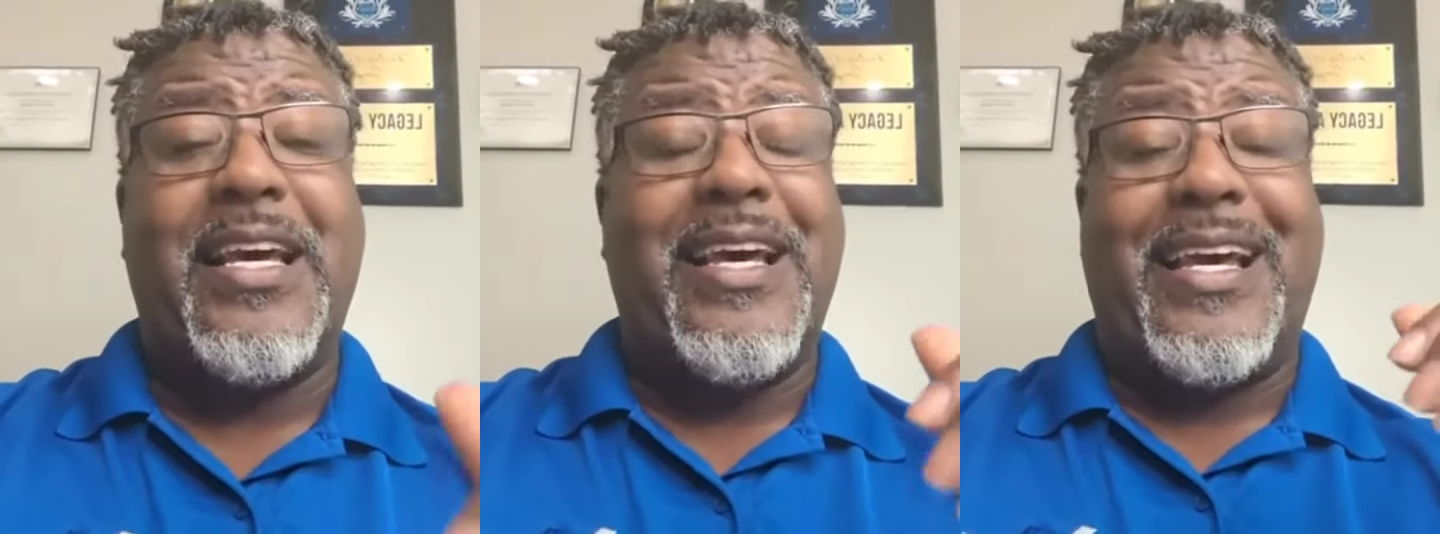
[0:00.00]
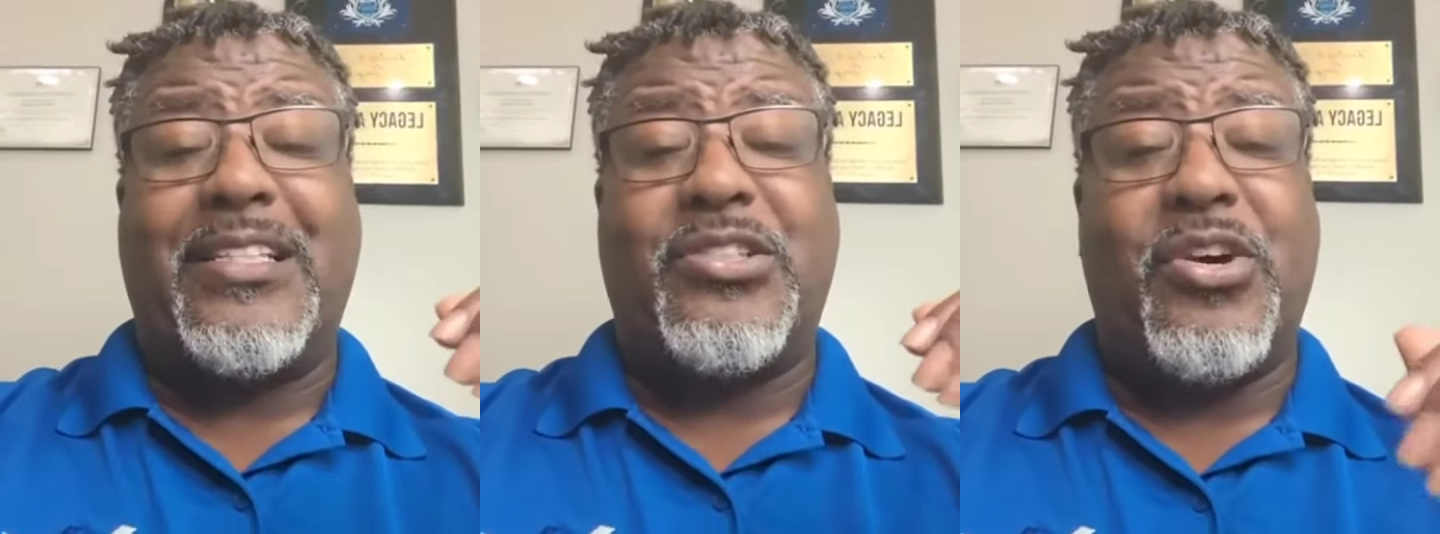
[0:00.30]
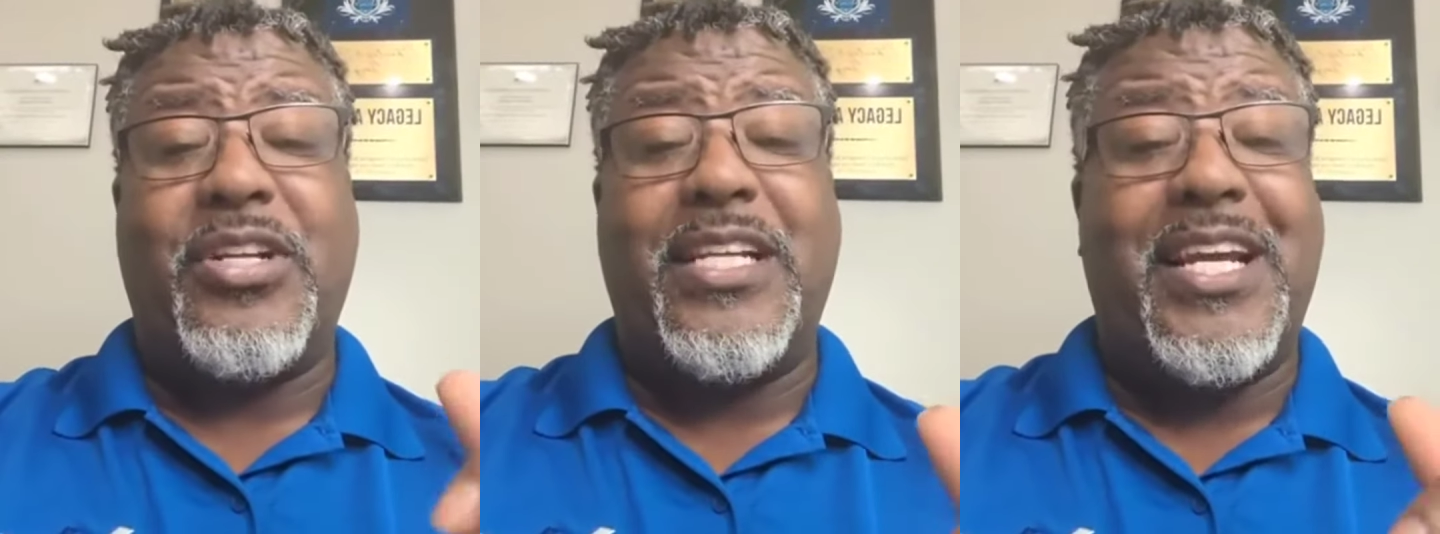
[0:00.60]
and
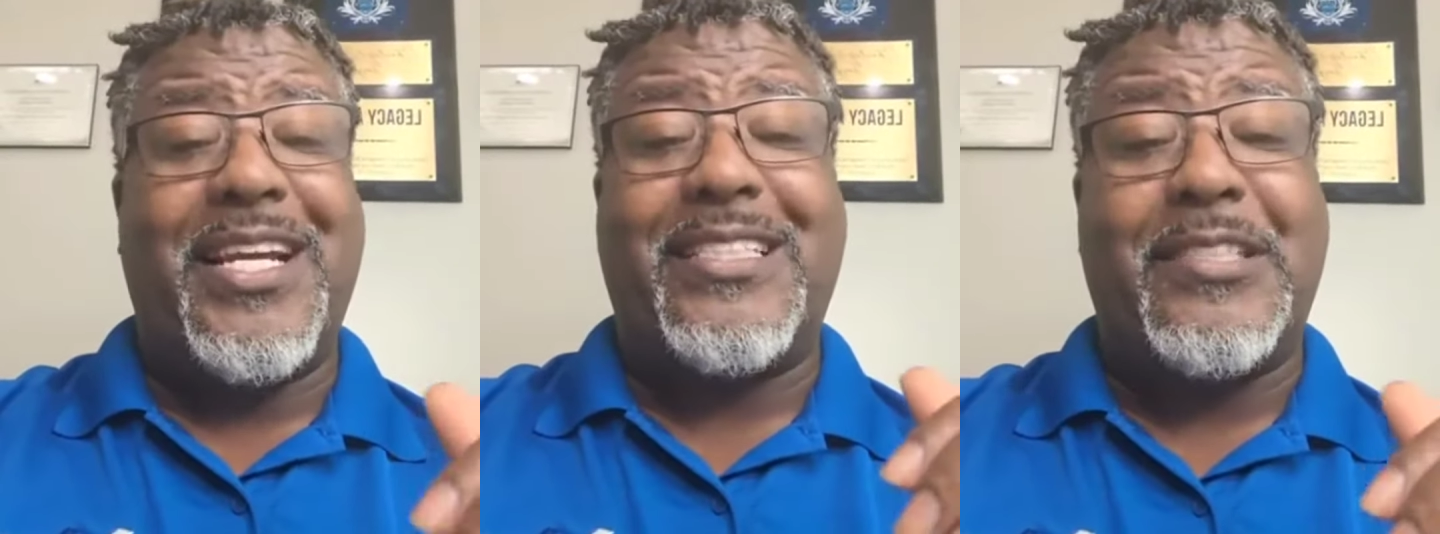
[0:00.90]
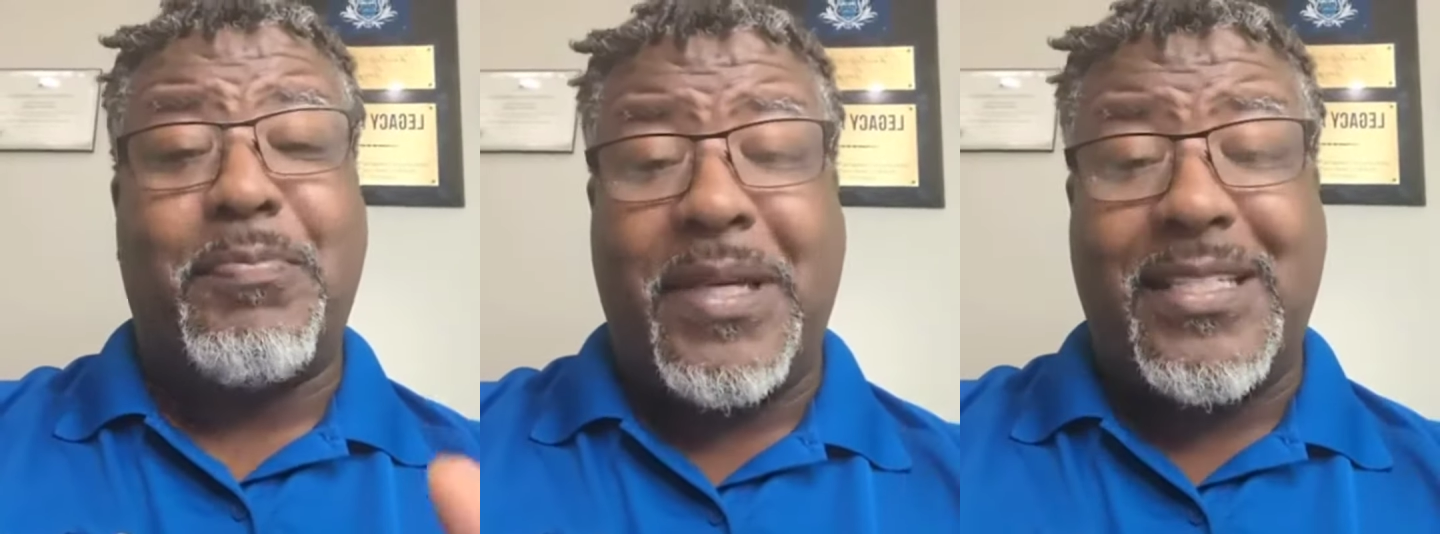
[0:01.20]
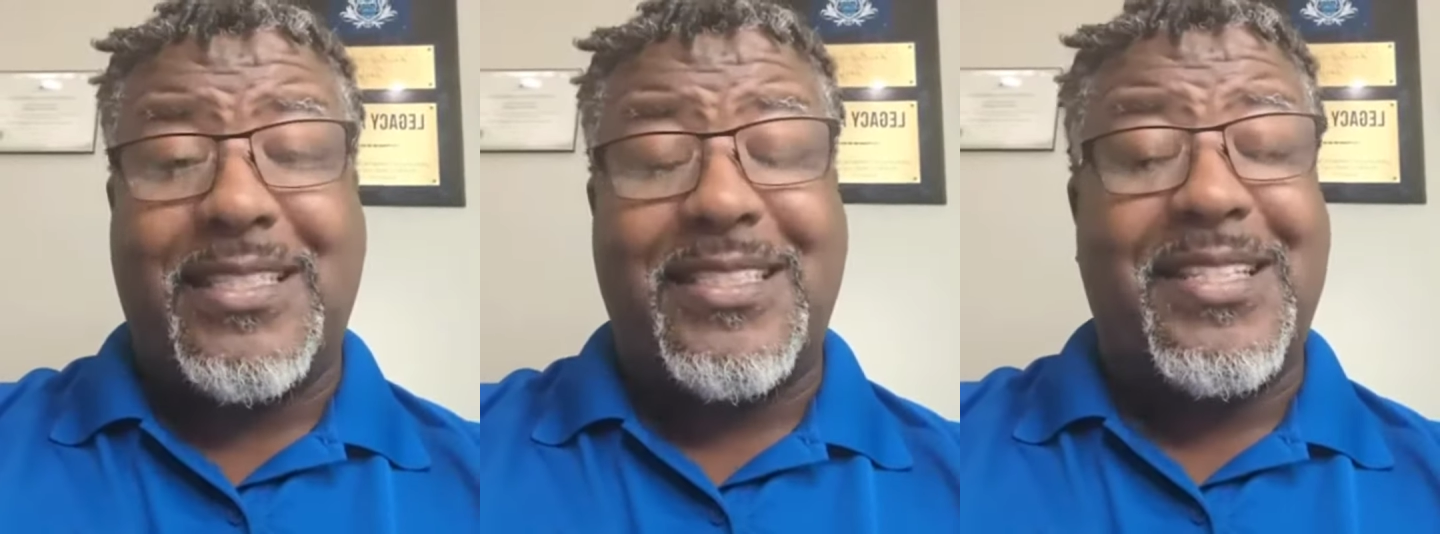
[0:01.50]
turning their
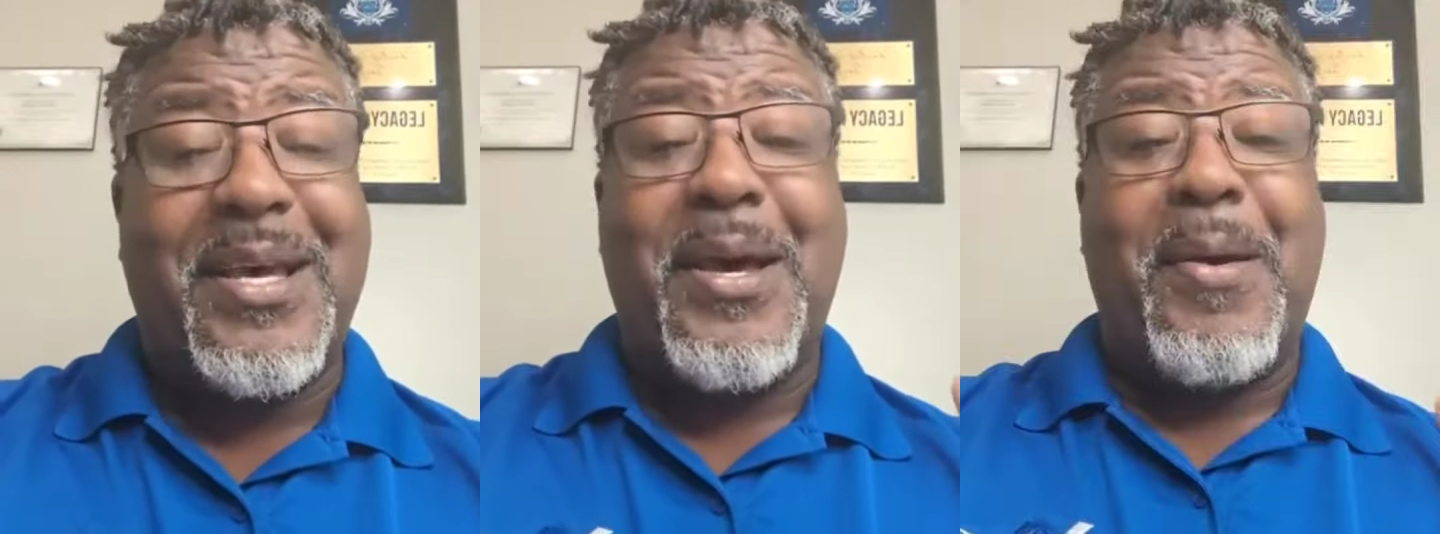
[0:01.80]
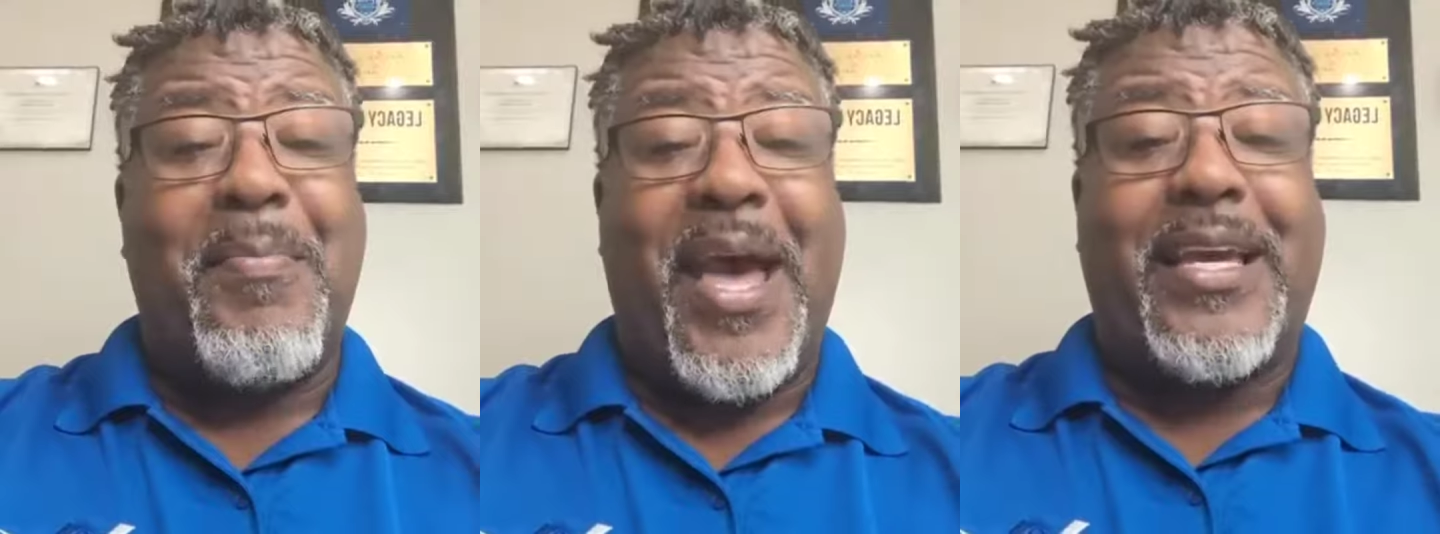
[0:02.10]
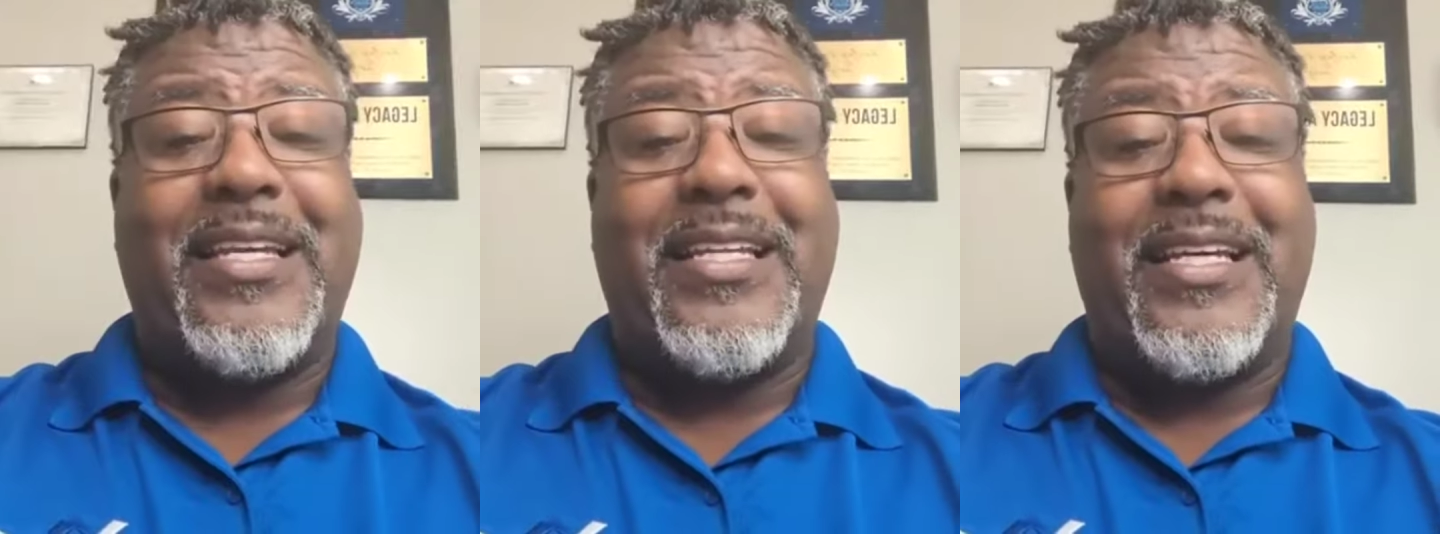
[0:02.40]
expenses back
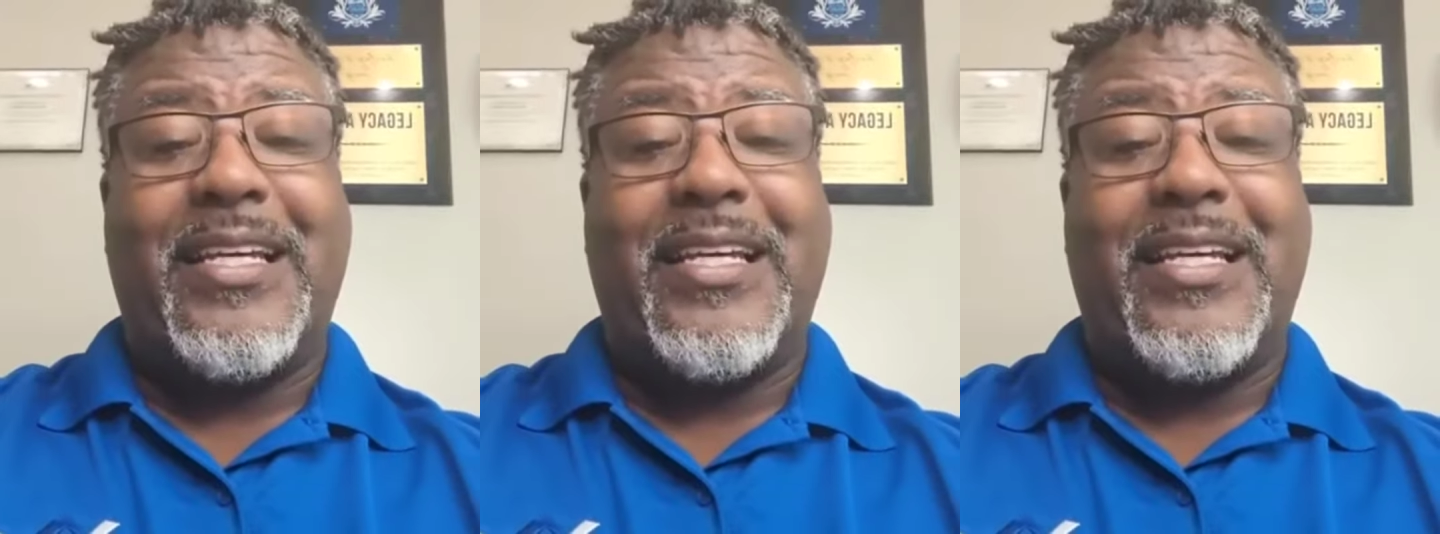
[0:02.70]
into